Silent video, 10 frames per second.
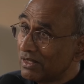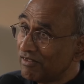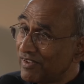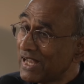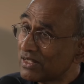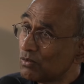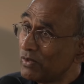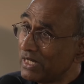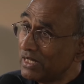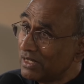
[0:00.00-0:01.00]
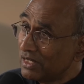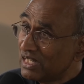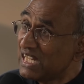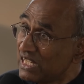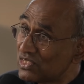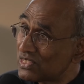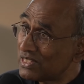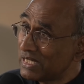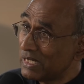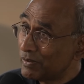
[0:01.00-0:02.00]
the fact that we need
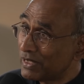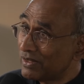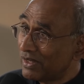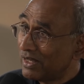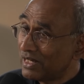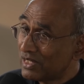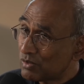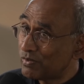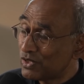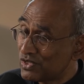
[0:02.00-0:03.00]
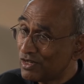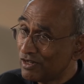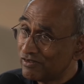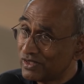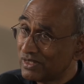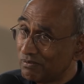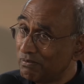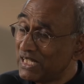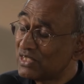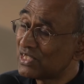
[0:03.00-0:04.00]
sleep and it's preserved
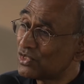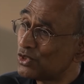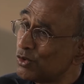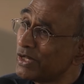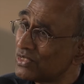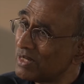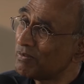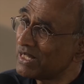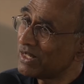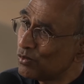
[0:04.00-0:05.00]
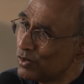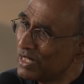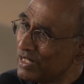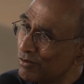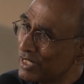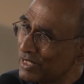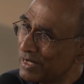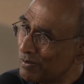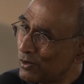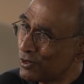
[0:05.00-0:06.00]
means it's doing something really,
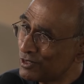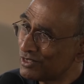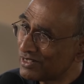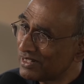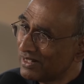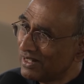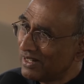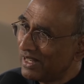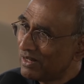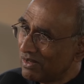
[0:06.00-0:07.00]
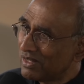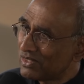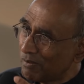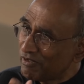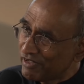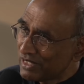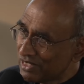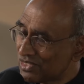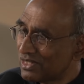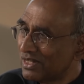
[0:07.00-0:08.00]
really important. And some of it
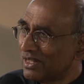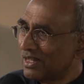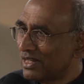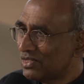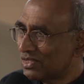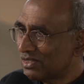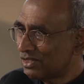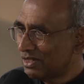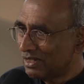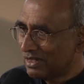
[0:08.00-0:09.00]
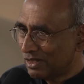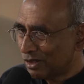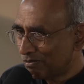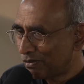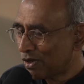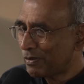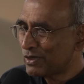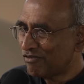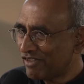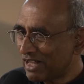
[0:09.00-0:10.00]
is, is you know,
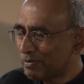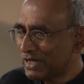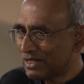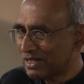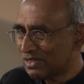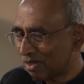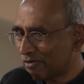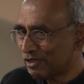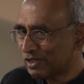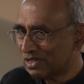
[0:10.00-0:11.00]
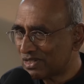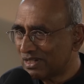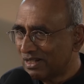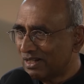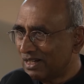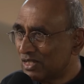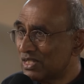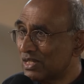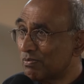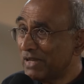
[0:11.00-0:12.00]
proper development, and some of it is,
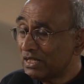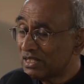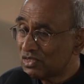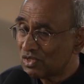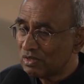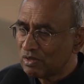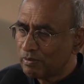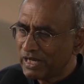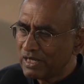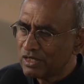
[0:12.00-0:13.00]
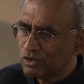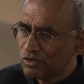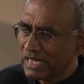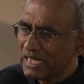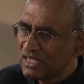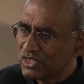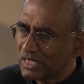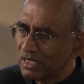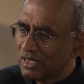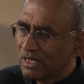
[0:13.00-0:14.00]
is this maintenance and repair during
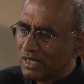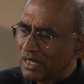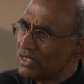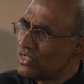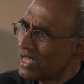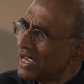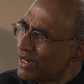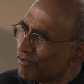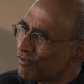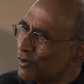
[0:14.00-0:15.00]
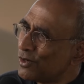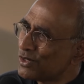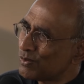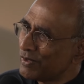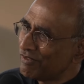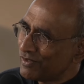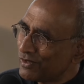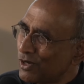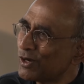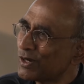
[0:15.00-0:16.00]
aging. And diet, of course, we've
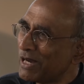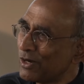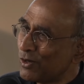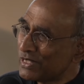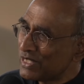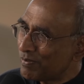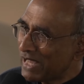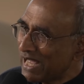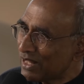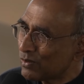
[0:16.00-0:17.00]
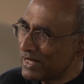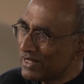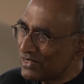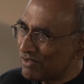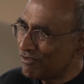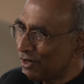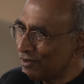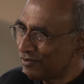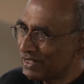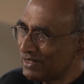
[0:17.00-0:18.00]
talked about all these pathways
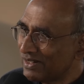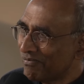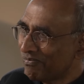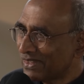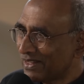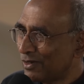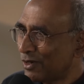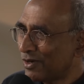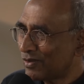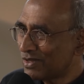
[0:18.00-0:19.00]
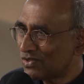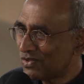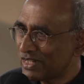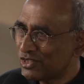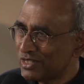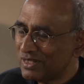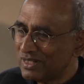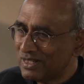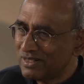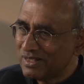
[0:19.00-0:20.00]
involved in caloric
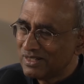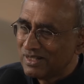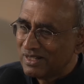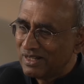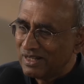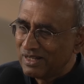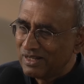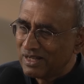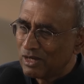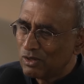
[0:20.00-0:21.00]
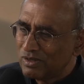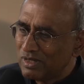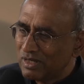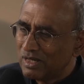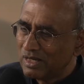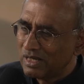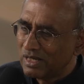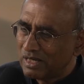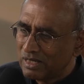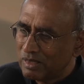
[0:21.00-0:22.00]
restriction and and how uh,
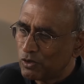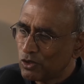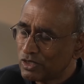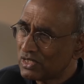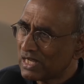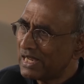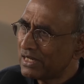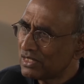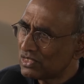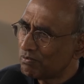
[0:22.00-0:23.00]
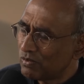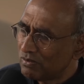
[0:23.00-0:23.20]
an important diet is,